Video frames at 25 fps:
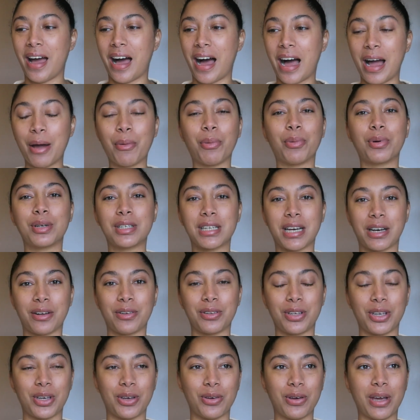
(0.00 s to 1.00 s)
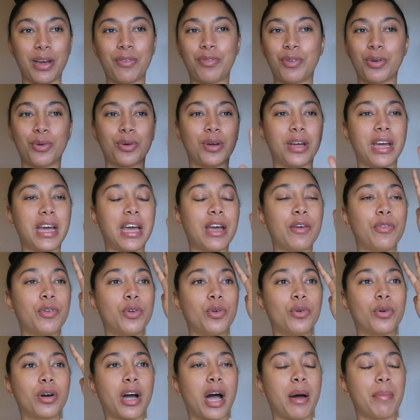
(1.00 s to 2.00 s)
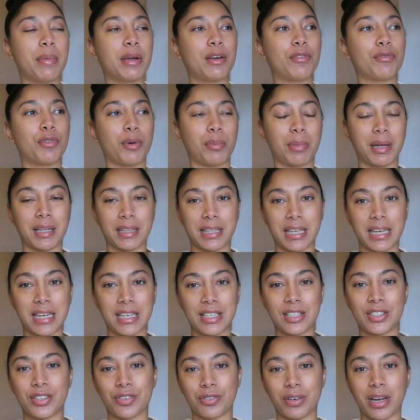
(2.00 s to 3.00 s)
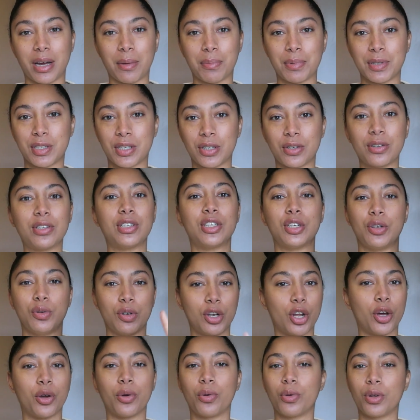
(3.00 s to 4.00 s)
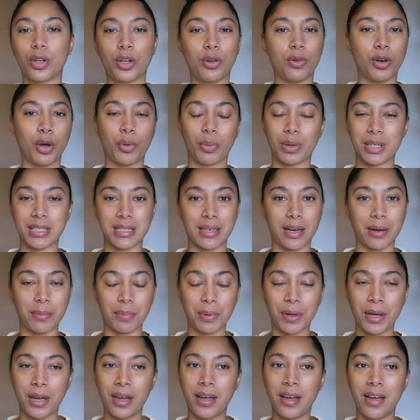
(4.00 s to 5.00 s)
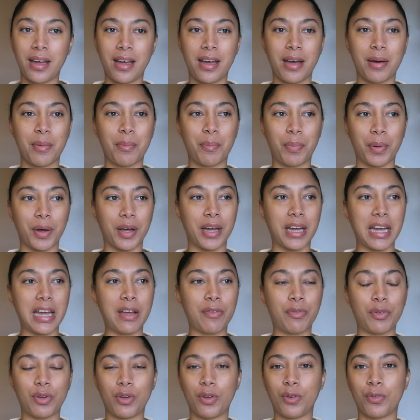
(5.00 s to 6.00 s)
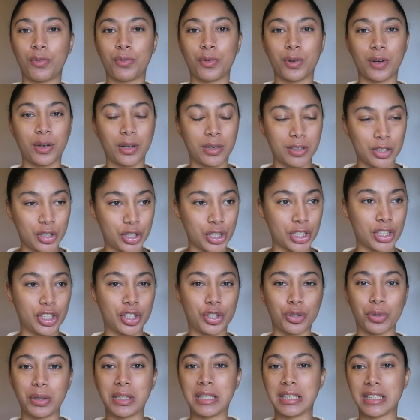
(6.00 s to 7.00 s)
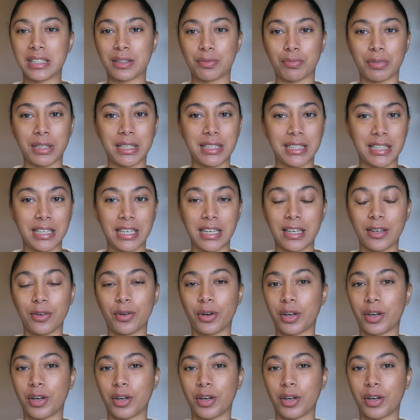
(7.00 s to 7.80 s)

I will tell you, if you're coming from like the history episodes, you know what's up. But if you've just joined us recently, you're